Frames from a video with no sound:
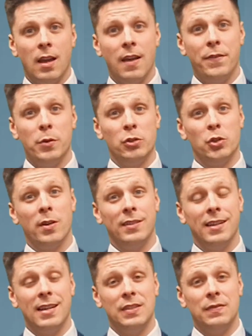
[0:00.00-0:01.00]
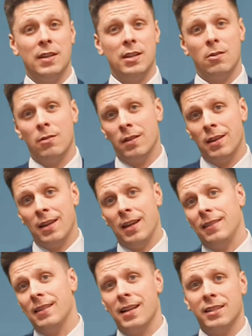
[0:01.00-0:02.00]
If you enjoyed today's video,
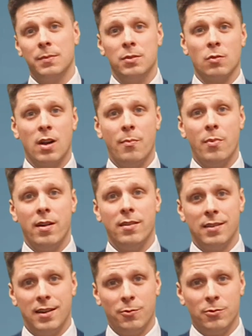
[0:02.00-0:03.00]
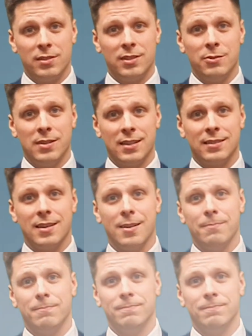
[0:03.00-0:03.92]
hit that subscribe button and we'll see you next time.